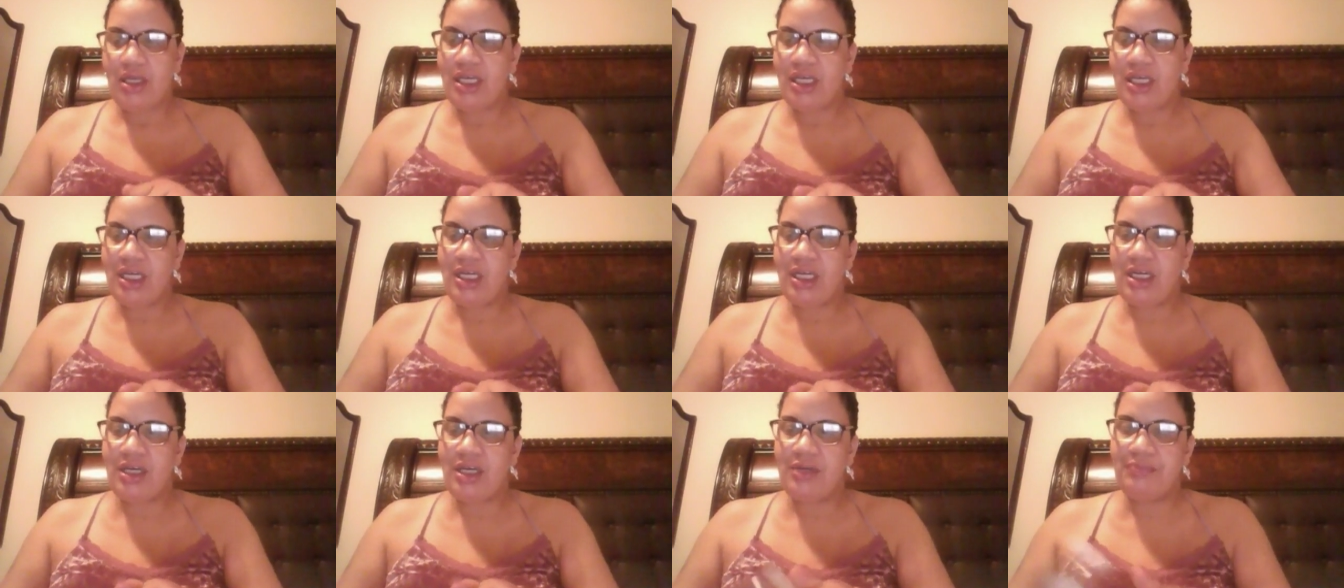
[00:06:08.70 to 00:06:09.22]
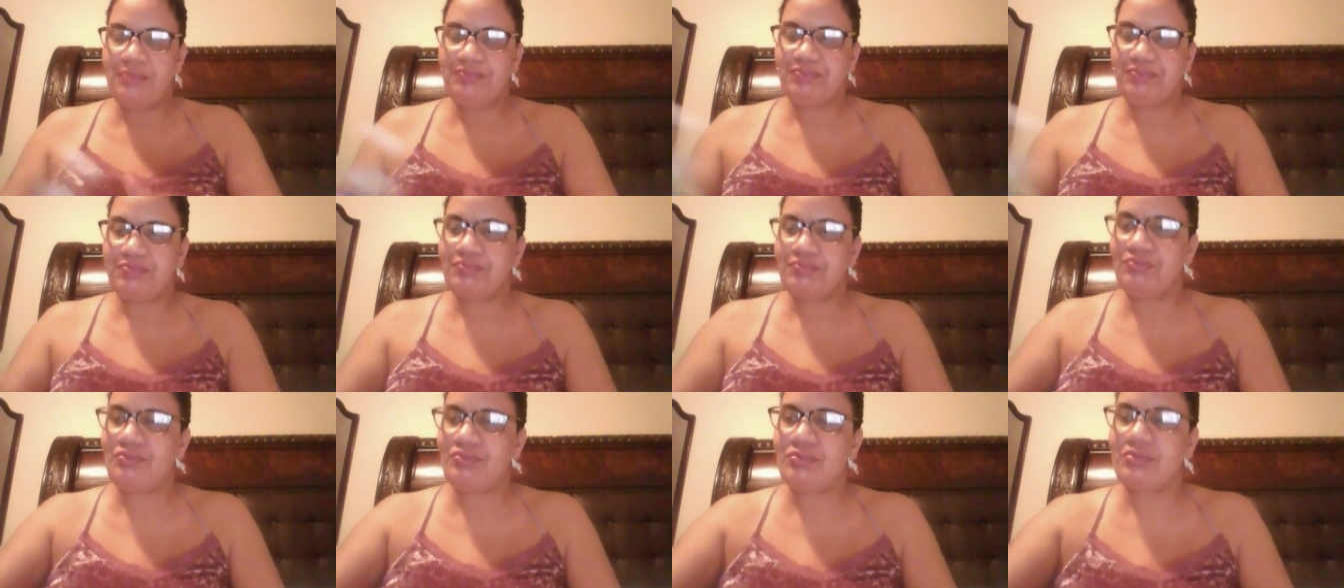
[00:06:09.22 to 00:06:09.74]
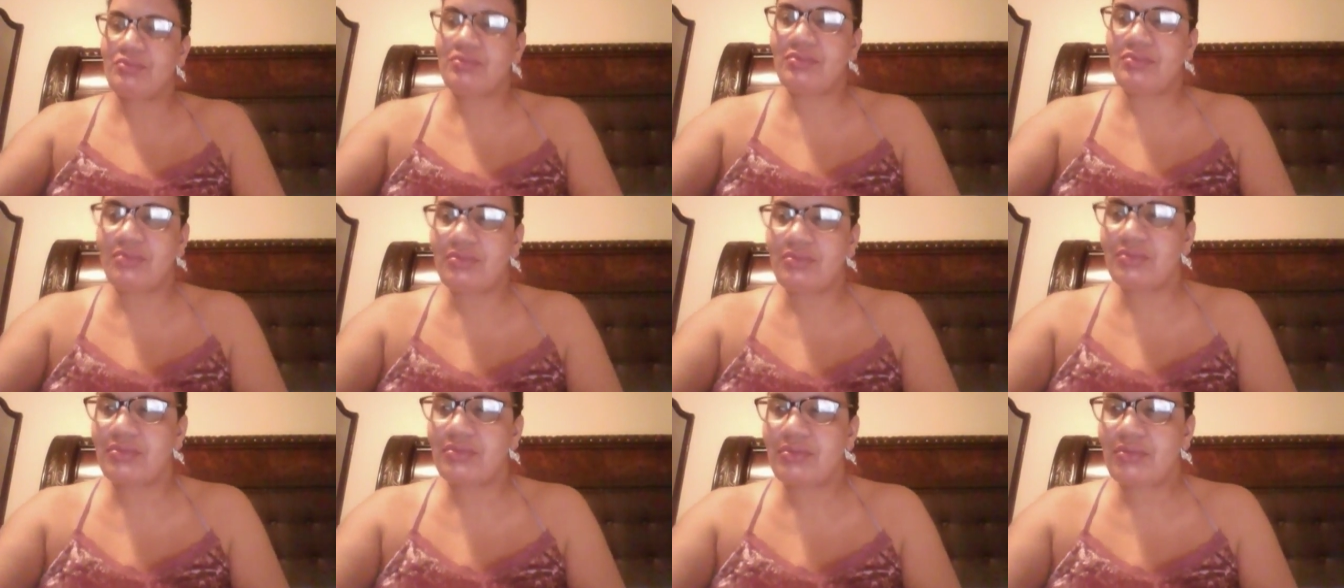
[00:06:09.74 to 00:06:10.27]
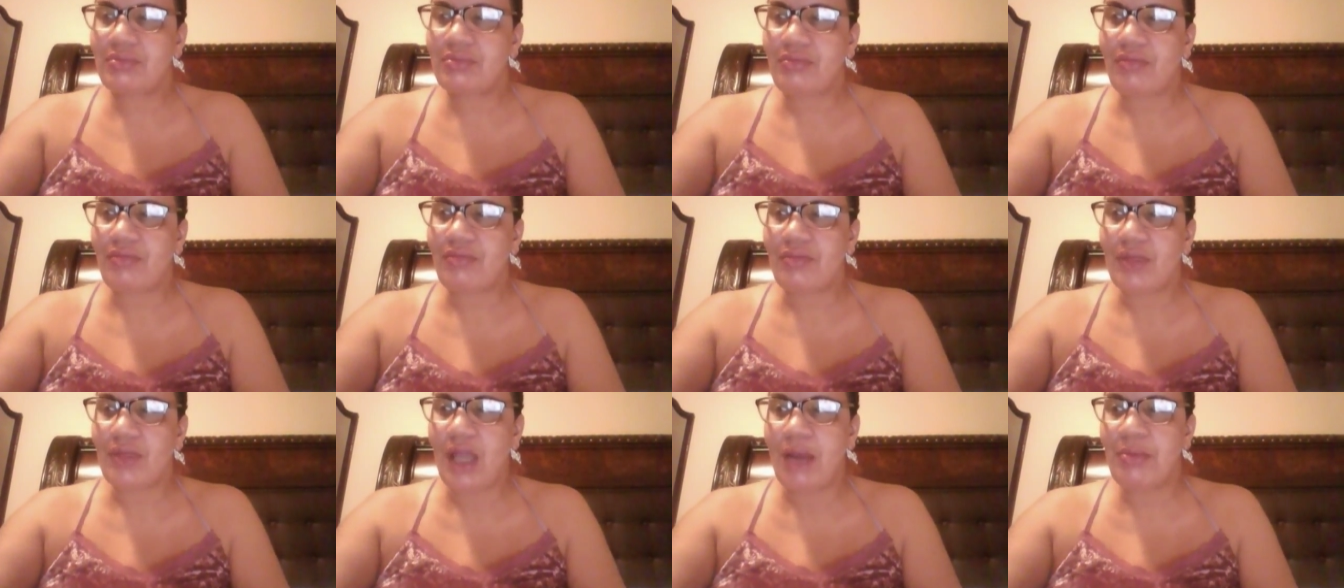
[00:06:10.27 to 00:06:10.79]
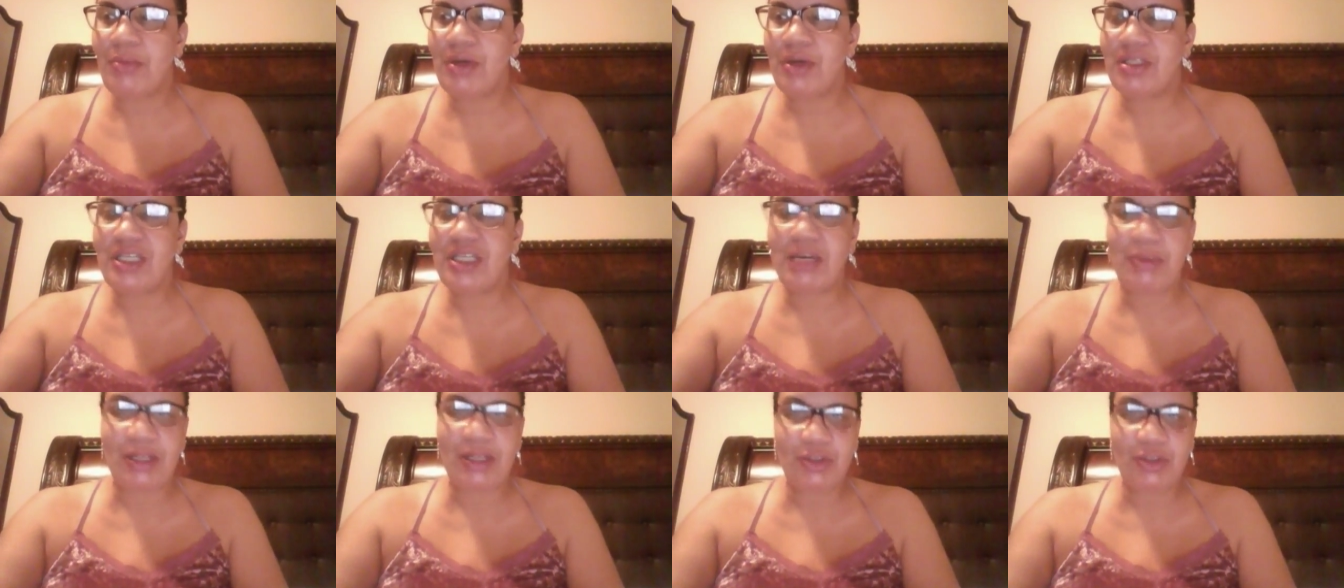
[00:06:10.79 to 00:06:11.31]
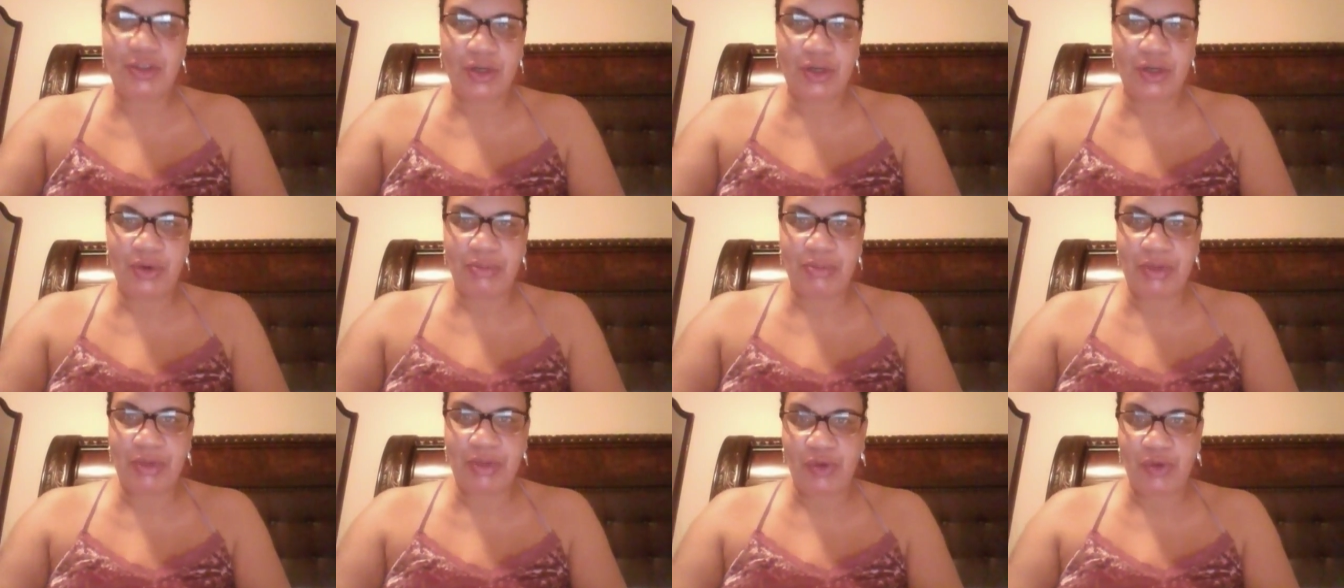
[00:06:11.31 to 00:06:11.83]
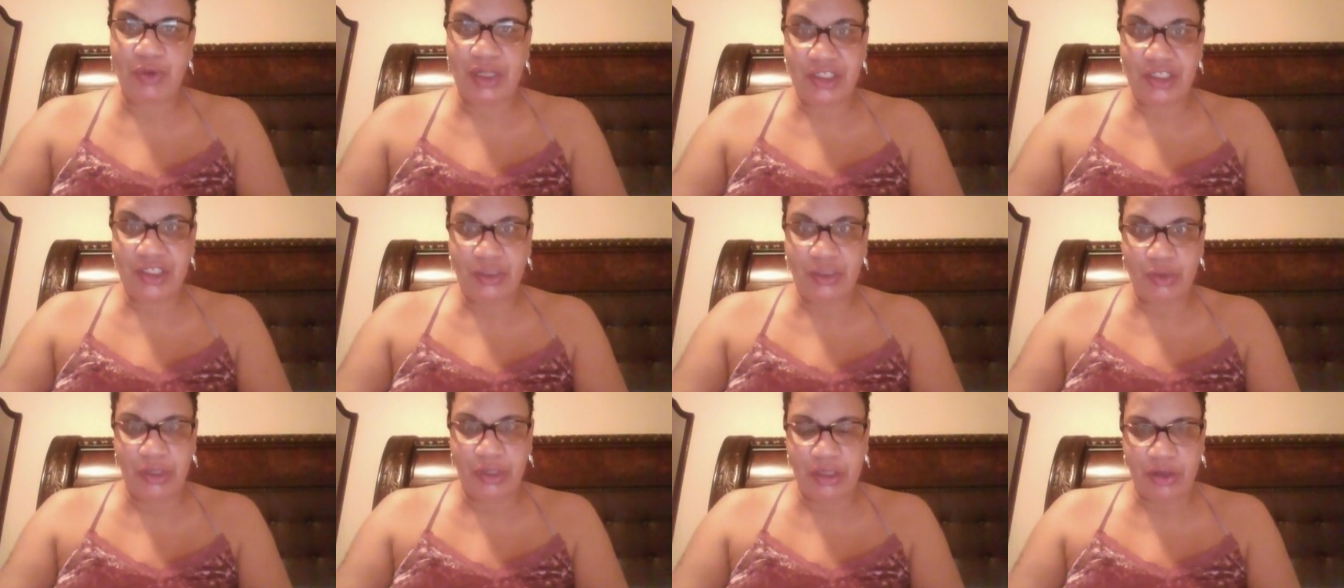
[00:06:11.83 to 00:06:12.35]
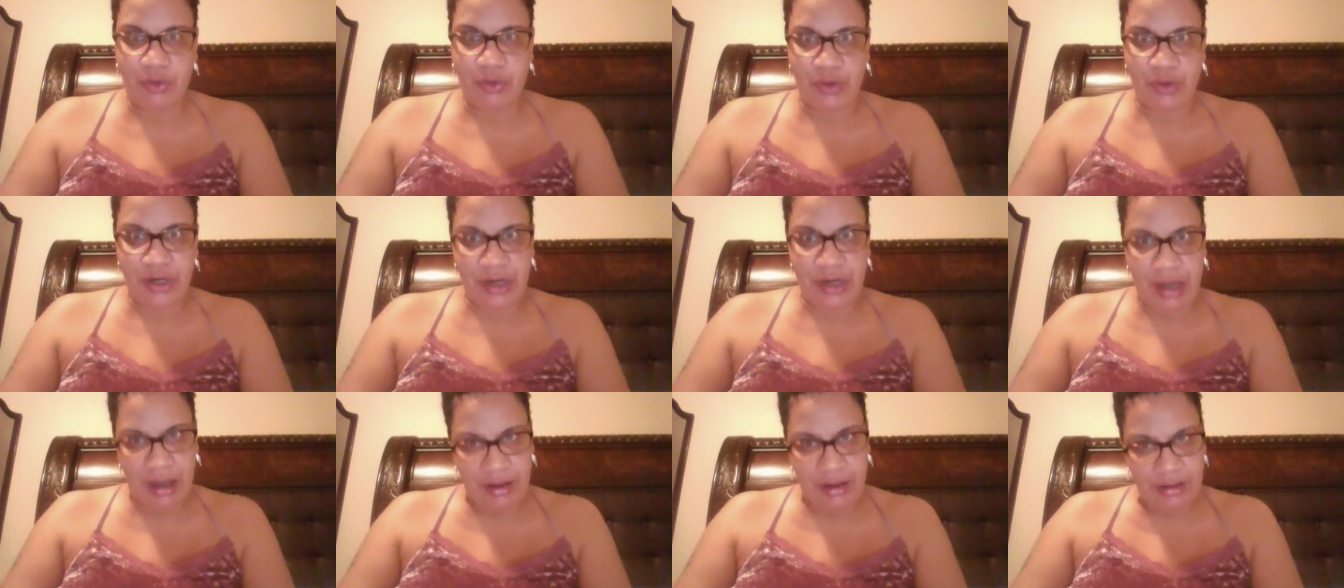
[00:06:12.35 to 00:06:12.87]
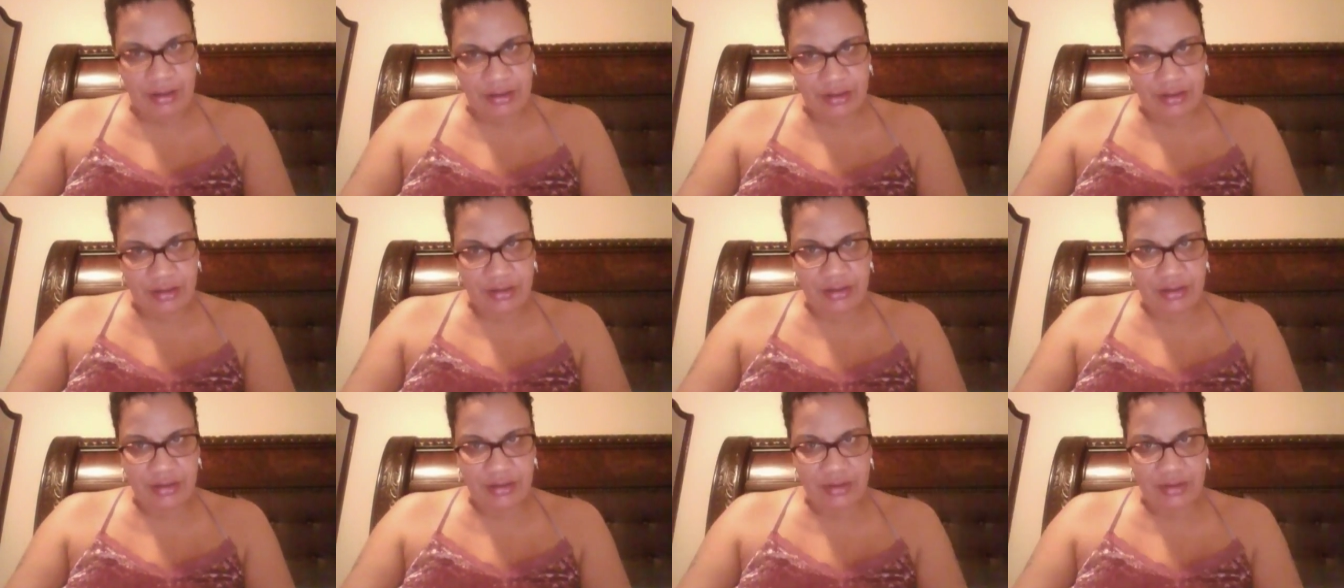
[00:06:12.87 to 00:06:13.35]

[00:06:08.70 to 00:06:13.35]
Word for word: And um, I'm gonna take my daughter with me, whether she want to go or not,